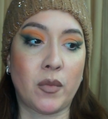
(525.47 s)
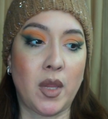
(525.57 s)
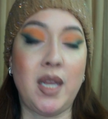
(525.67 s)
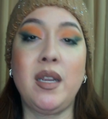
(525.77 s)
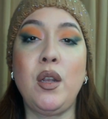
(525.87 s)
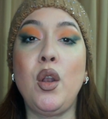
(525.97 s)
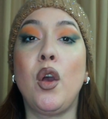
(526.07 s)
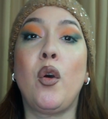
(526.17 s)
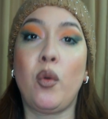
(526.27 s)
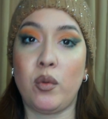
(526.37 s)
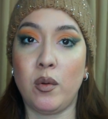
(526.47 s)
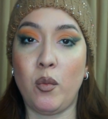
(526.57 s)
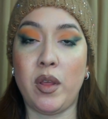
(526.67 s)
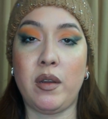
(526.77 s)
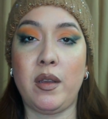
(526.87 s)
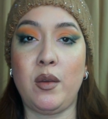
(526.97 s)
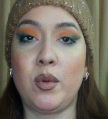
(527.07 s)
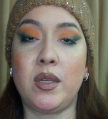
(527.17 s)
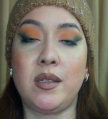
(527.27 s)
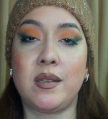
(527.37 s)
he didn't know whether he
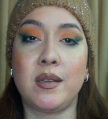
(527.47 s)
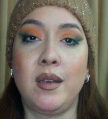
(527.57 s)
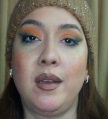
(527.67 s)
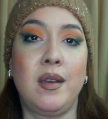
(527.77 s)
was